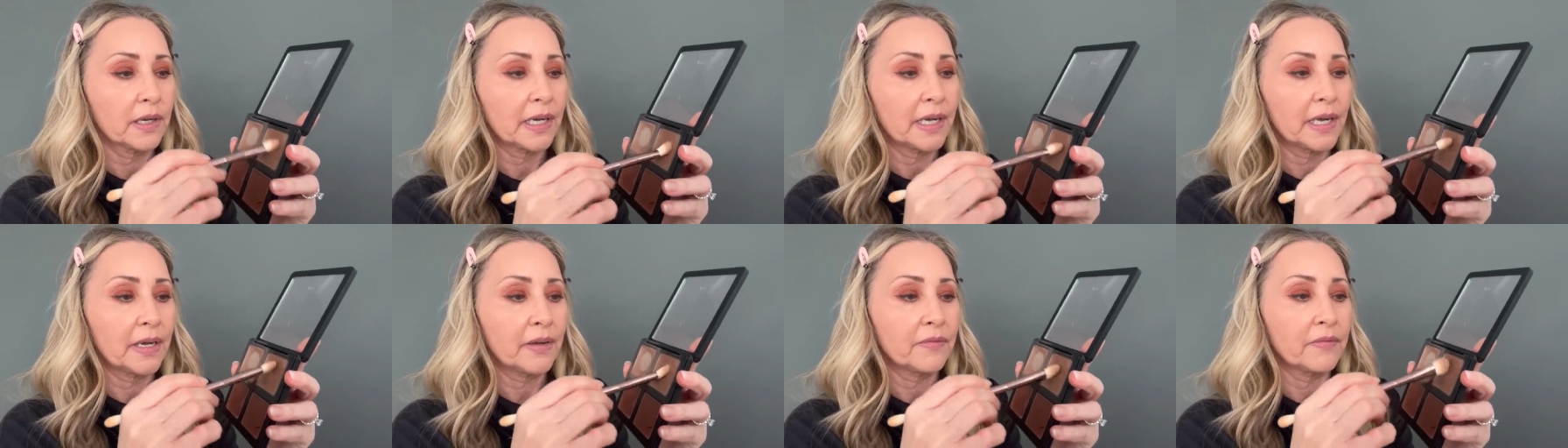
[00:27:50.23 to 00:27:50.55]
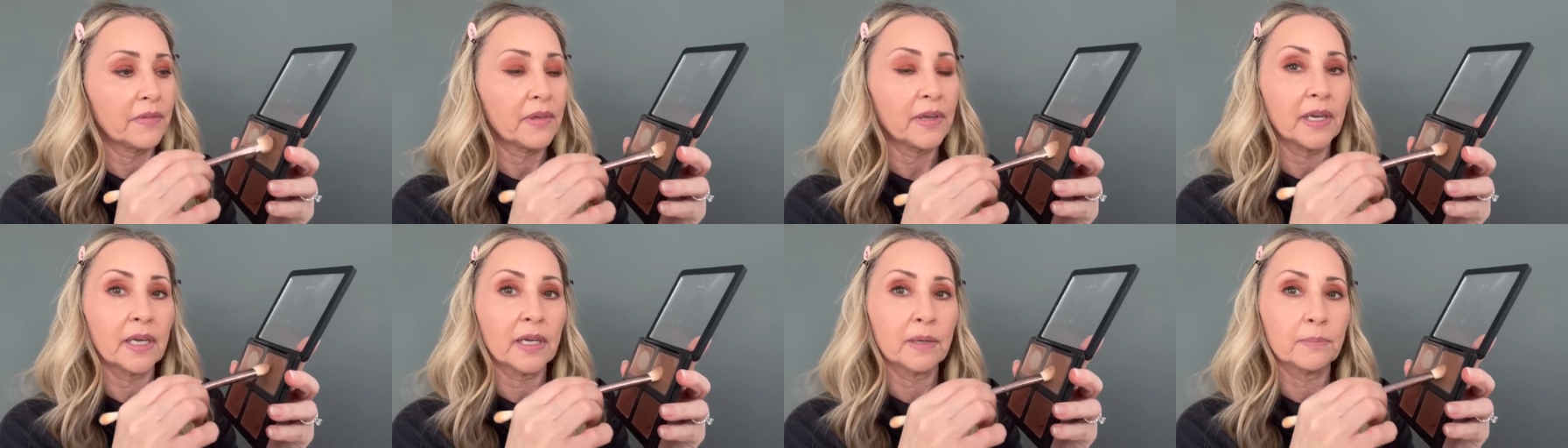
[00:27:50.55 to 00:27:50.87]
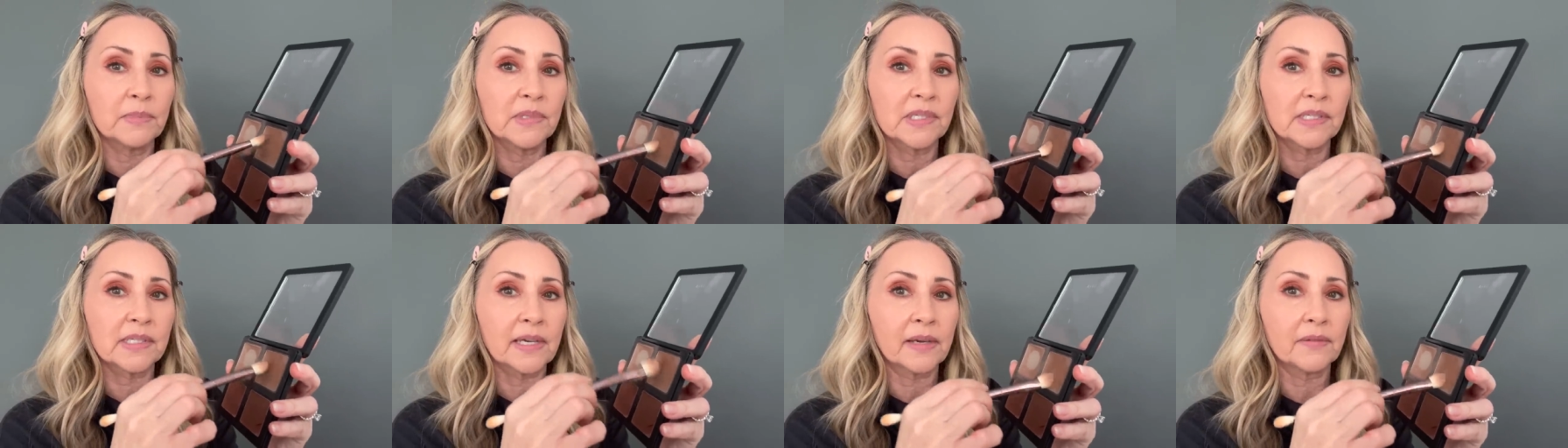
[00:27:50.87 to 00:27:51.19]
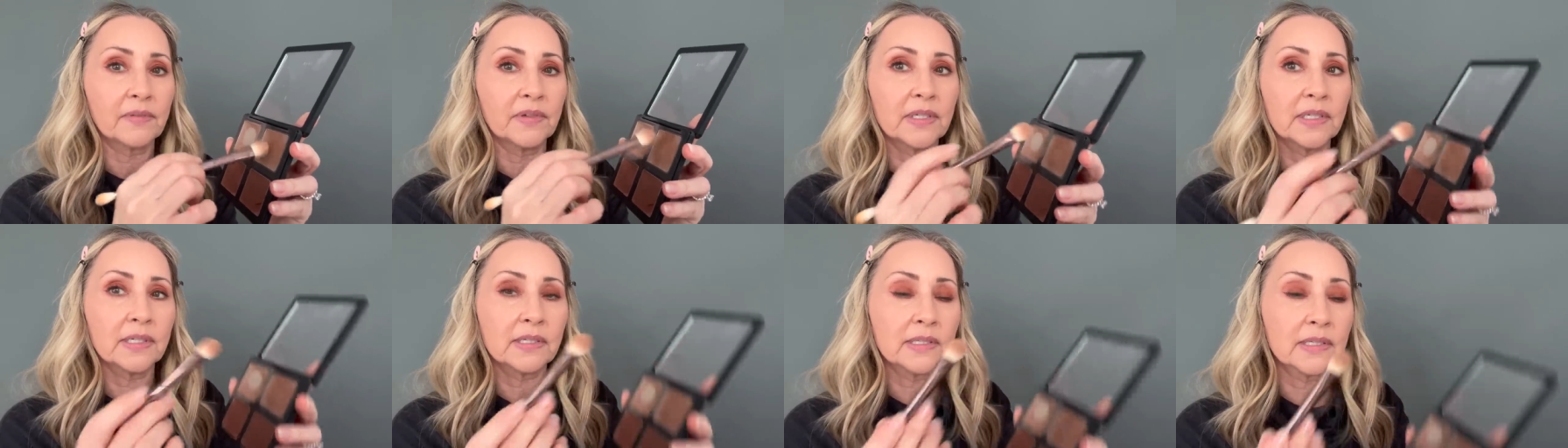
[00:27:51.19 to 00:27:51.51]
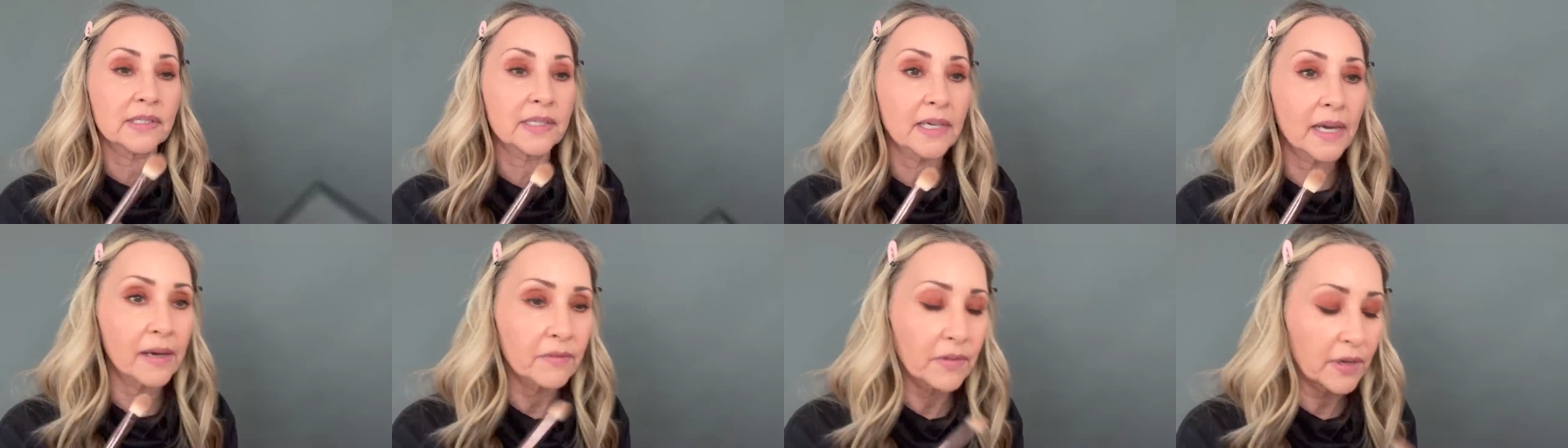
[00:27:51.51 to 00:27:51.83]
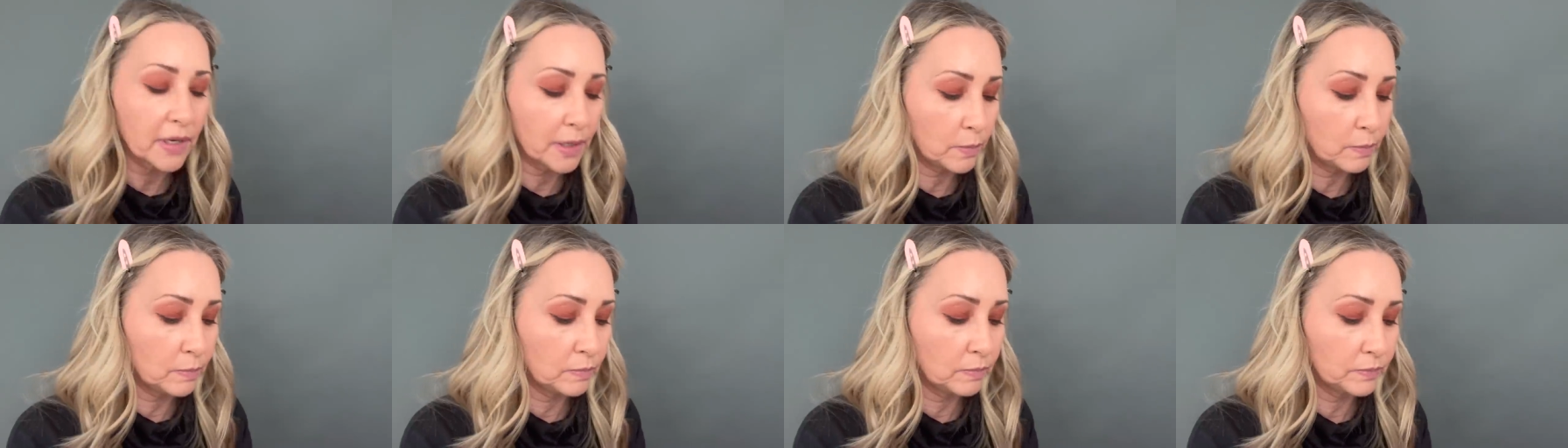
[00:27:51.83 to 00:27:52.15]
of the
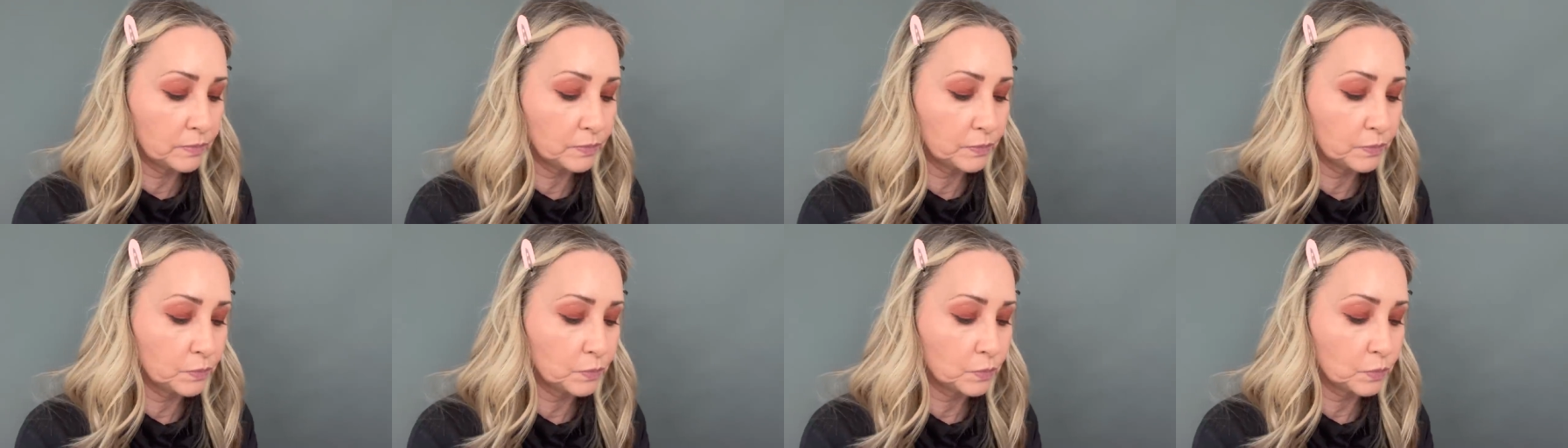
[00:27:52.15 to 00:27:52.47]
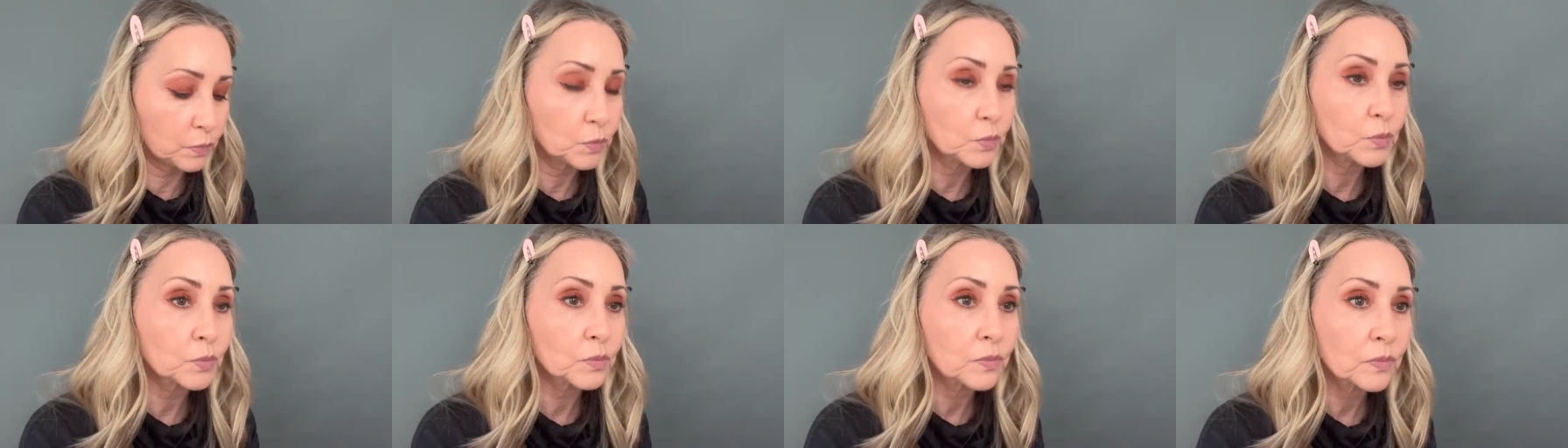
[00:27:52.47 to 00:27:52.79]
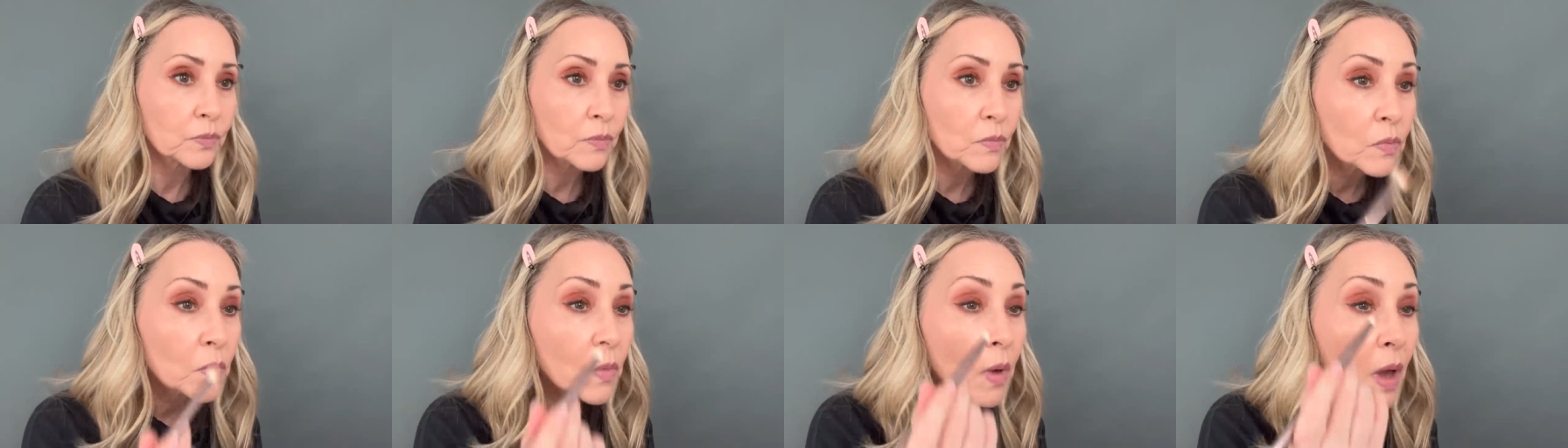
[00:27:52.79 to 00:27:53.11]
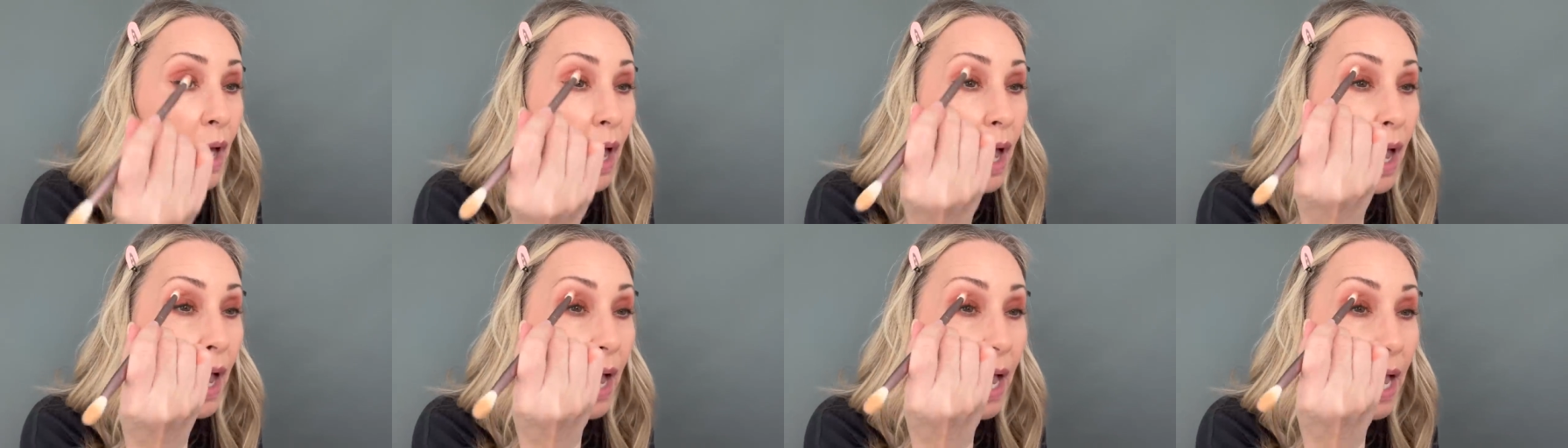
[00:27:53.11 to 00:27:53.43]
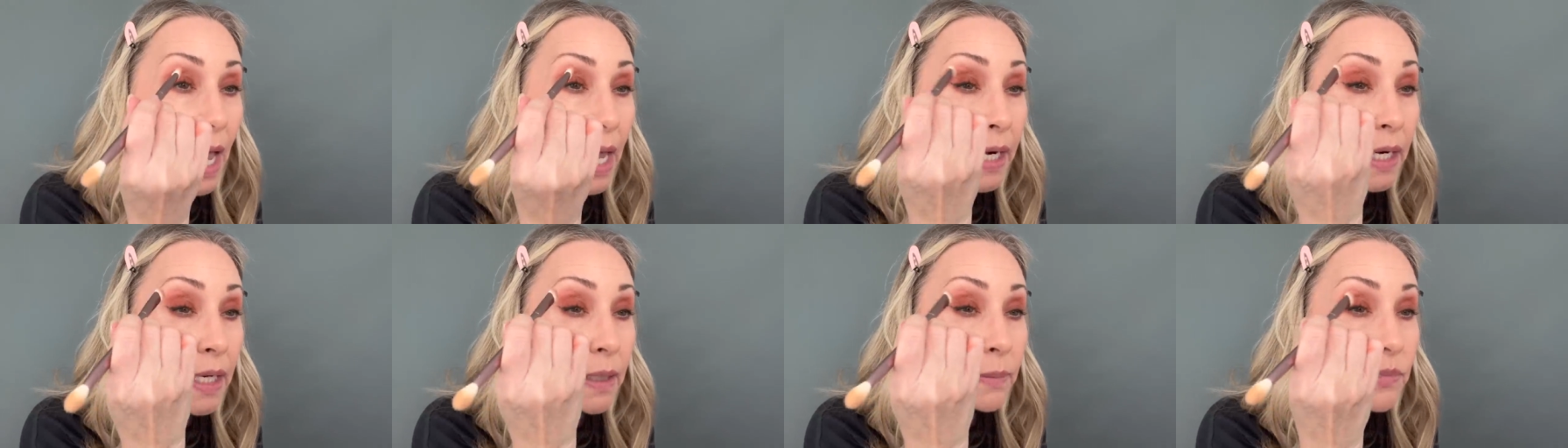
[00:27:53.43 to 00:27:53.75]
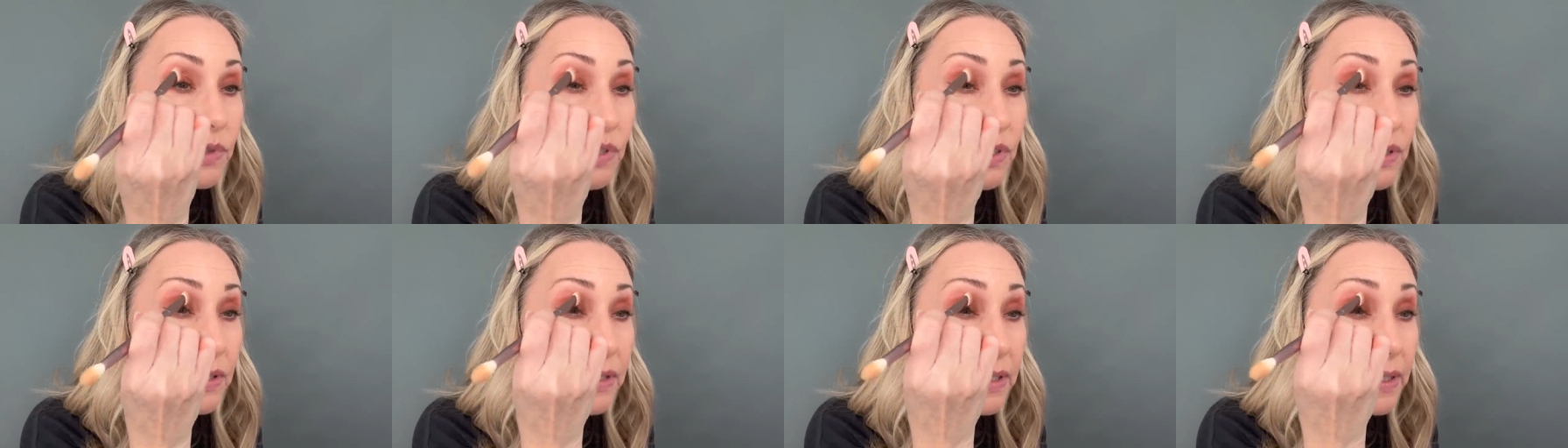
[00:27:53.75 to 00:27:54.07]
M77 and I'm
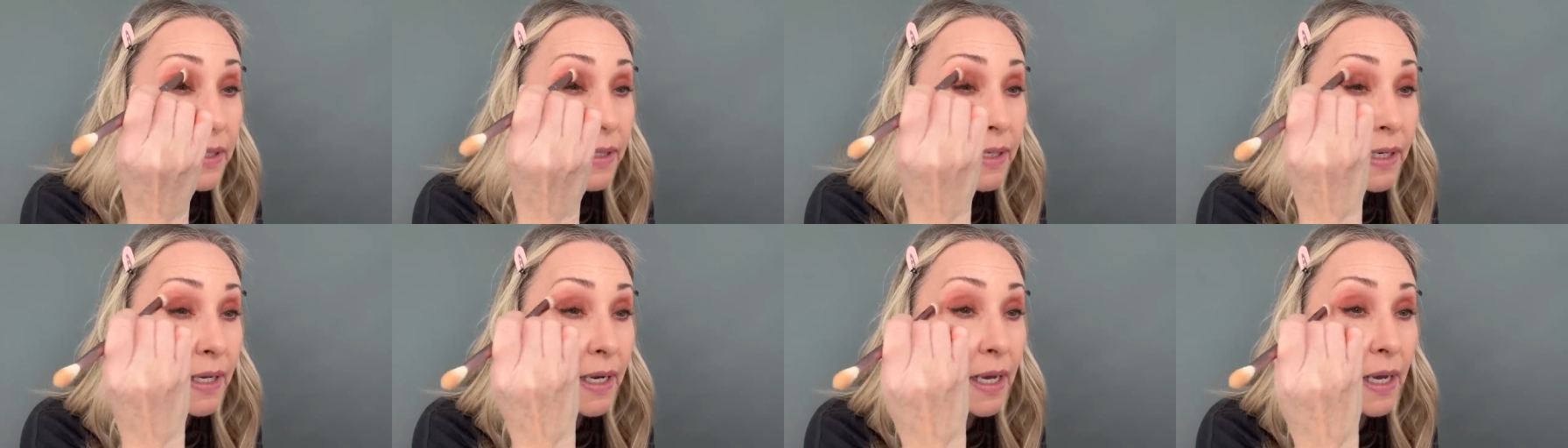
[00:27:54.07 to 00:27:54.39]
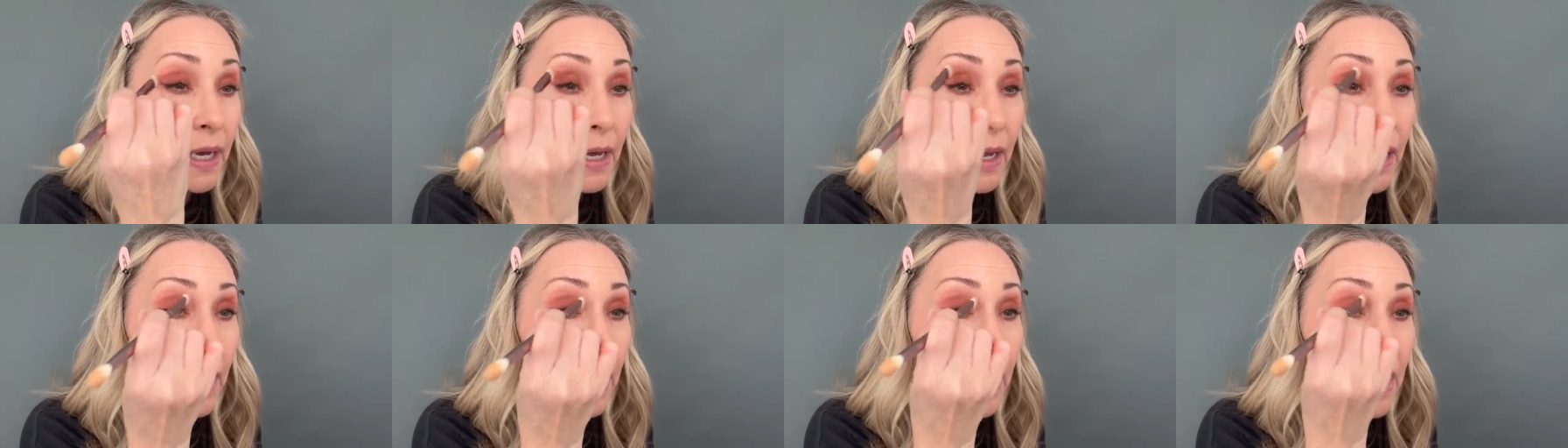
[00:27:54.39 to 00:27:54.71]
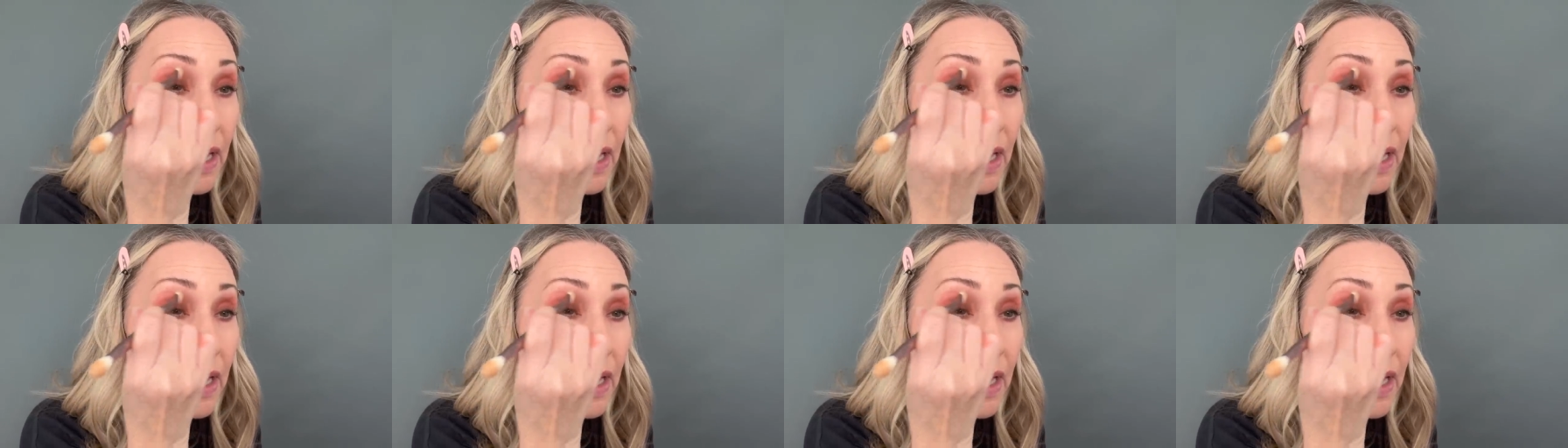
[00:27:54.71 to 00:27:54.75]
just going to